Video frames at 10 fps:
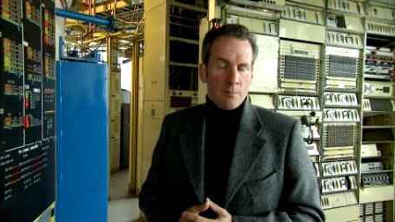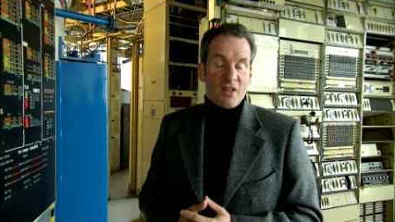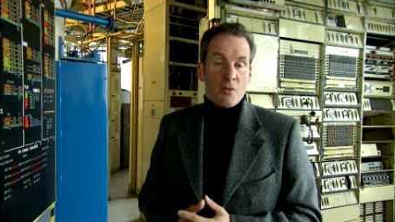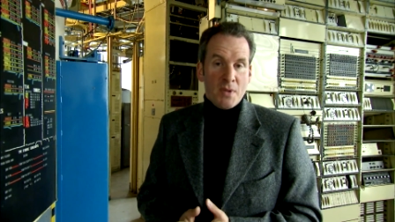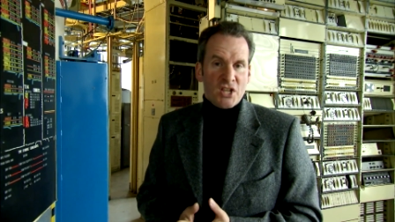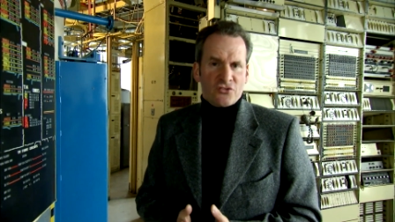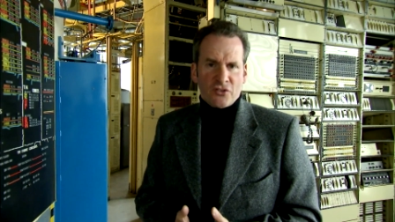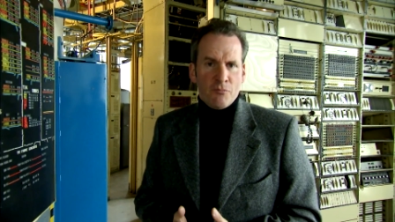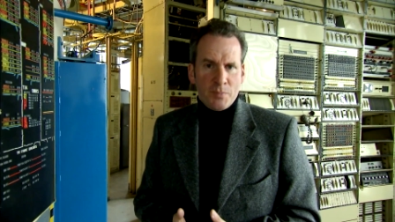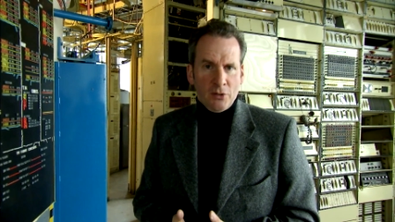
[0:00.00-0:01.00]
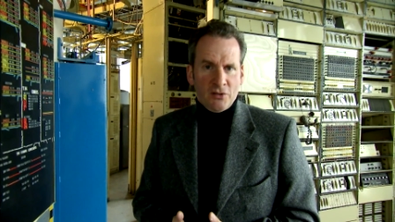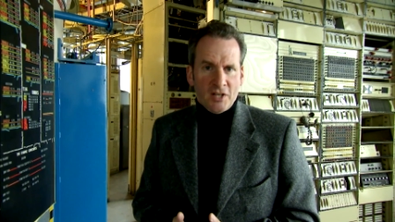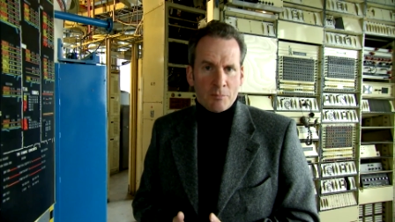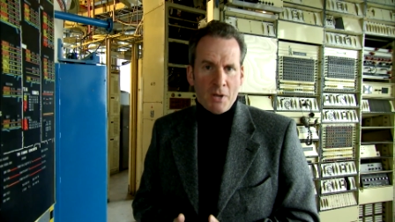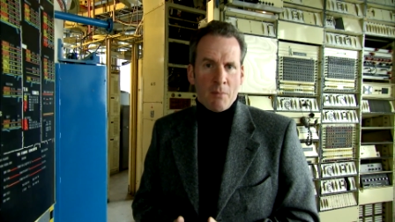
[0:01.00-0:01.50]
by the Ministry of
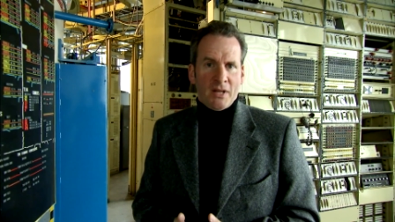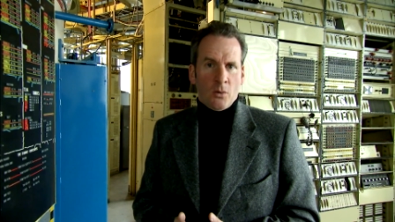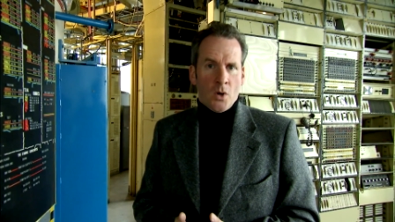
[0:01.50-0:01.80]
Building and Public